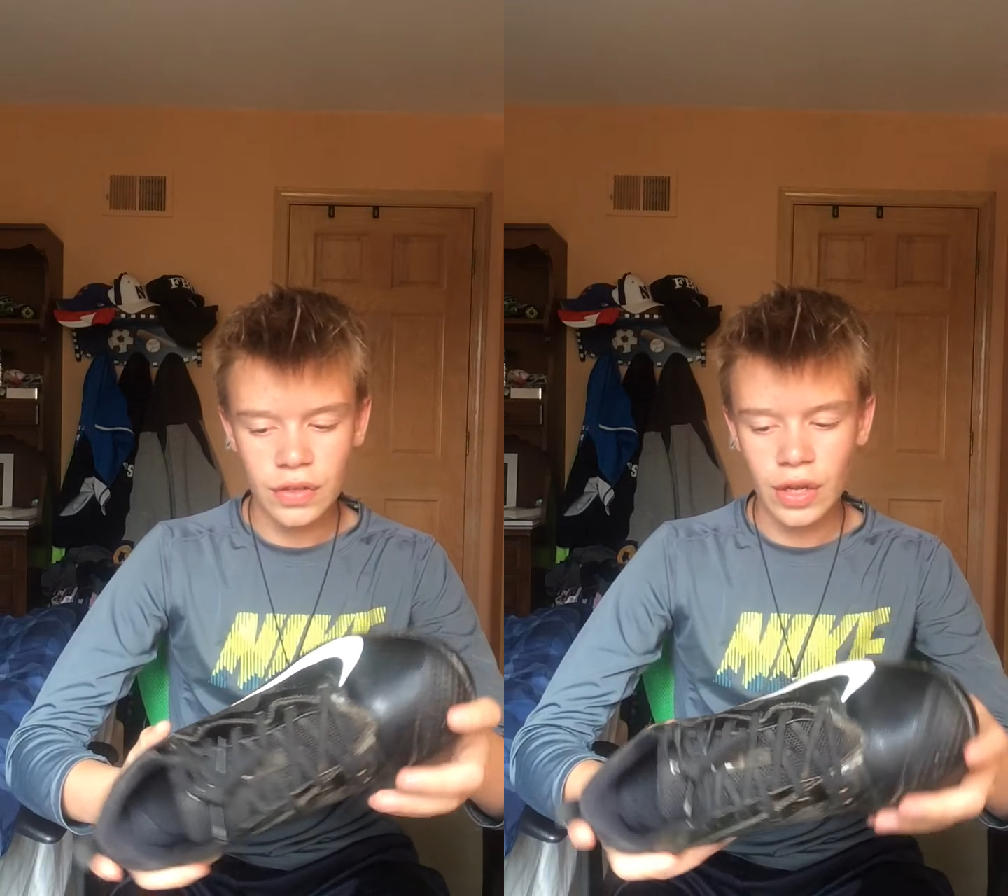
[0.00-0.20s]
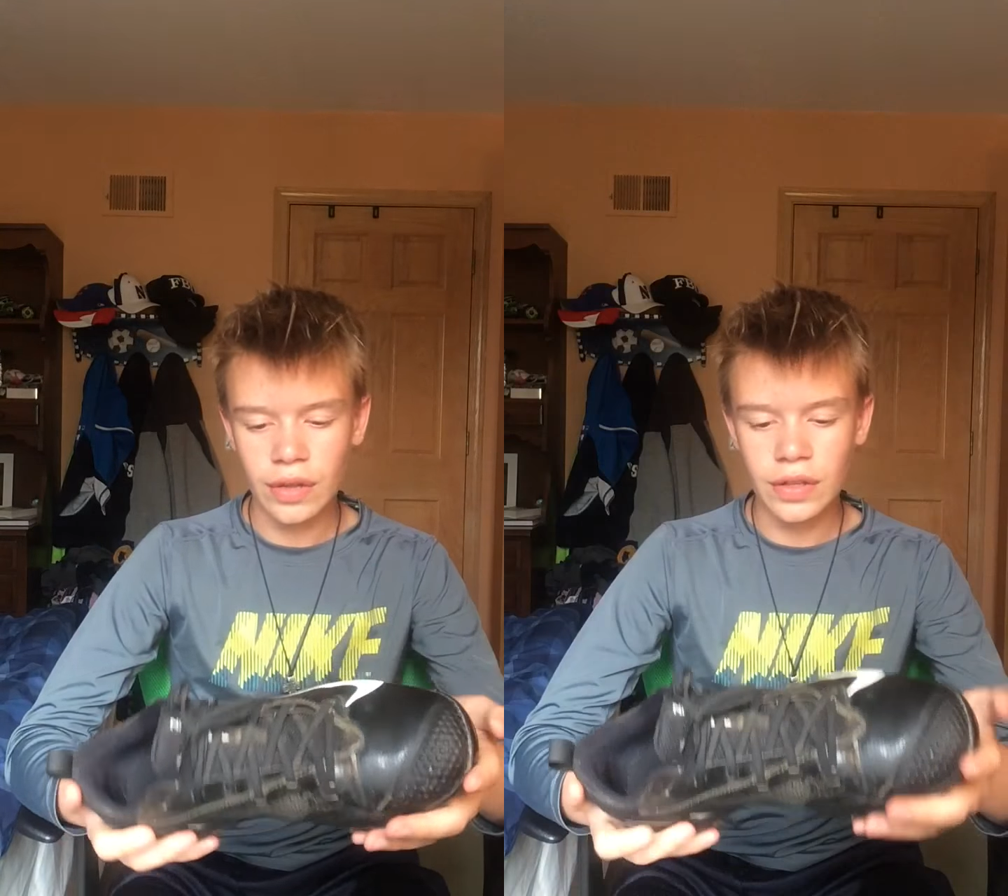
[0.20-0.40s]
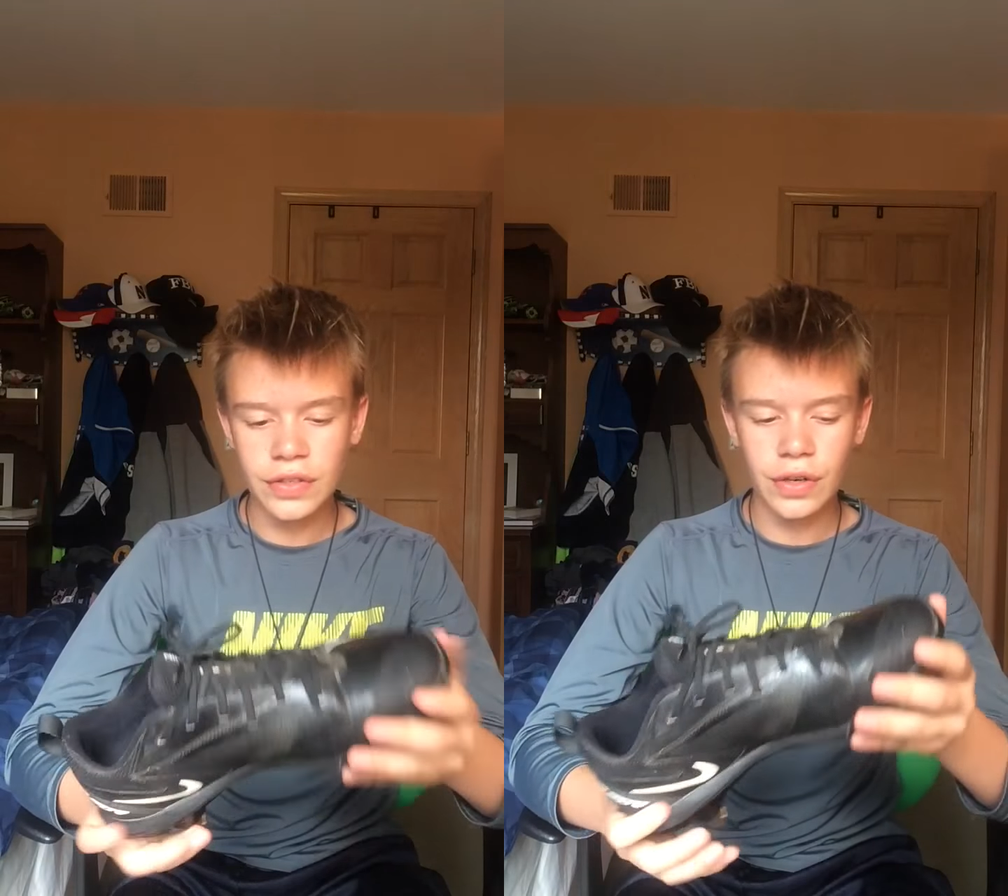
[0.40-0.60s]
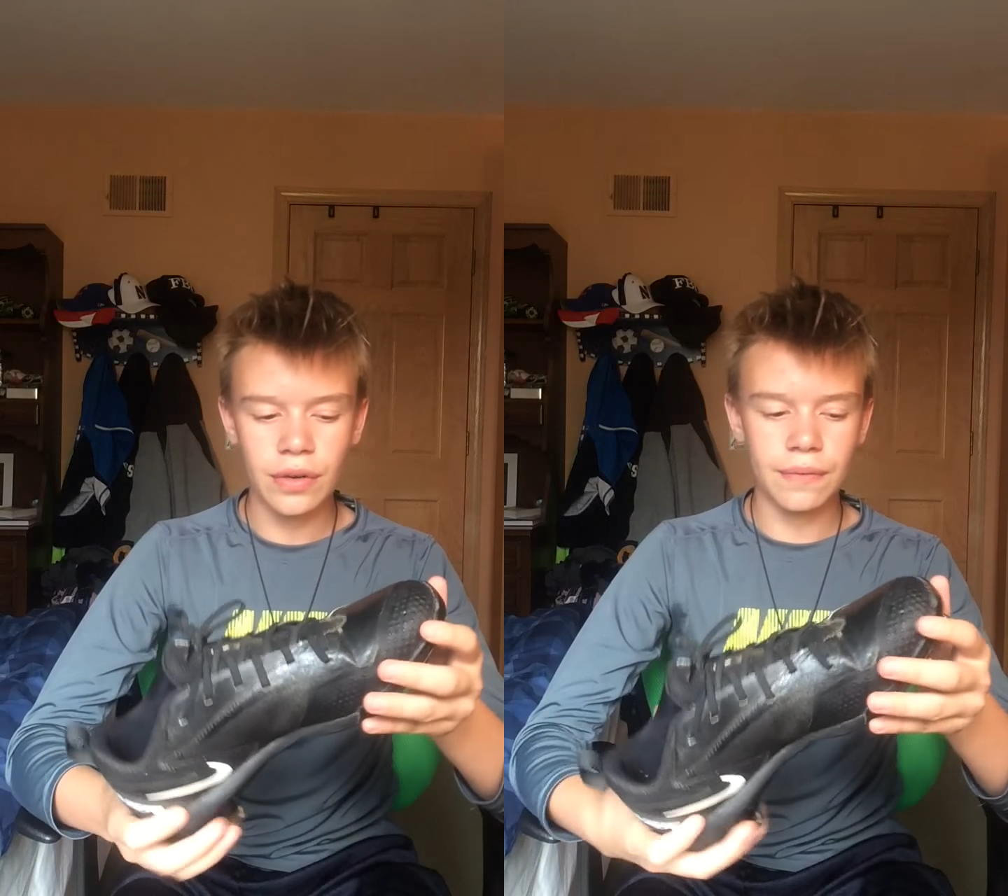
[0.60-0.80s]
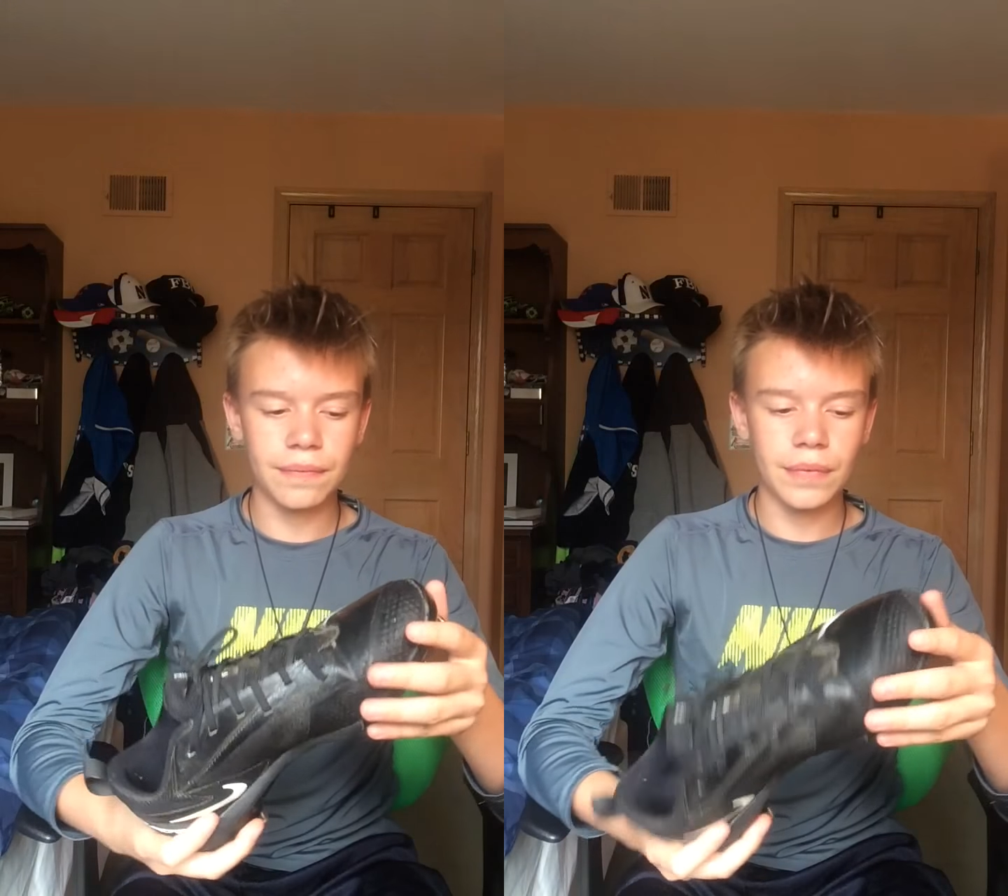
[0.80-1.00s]
yeah,
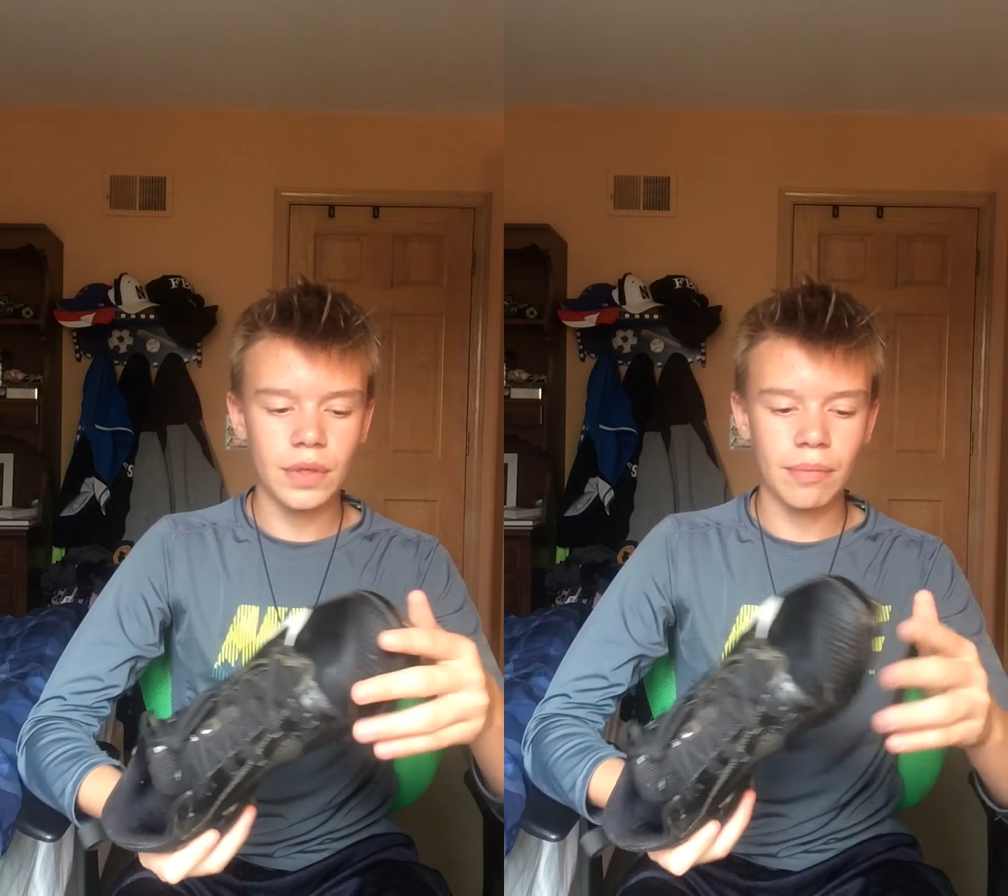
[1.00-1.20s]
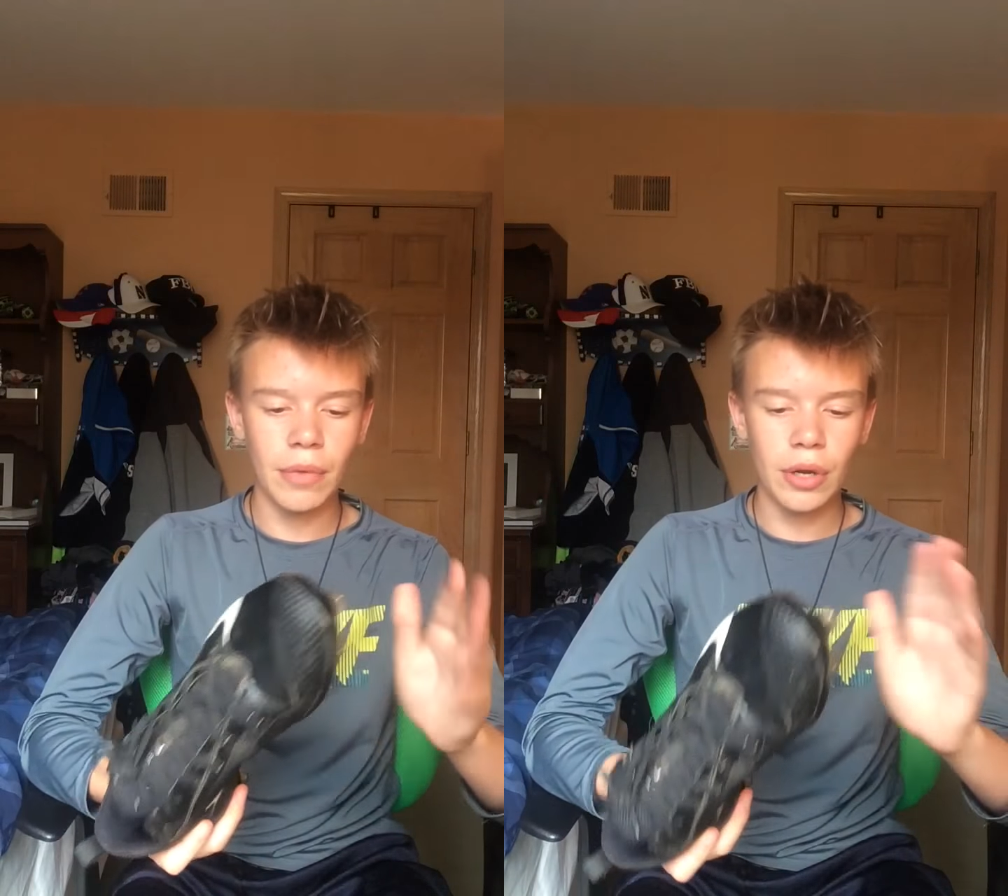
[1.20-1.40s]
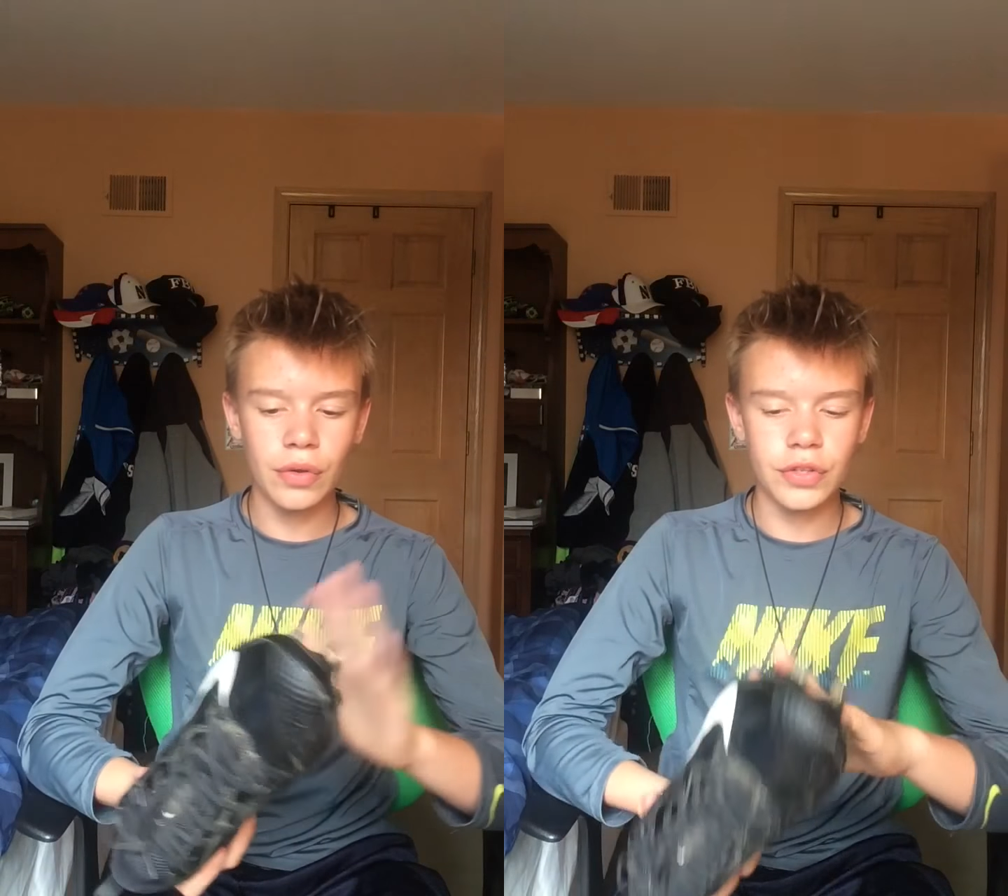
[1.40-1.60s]
metal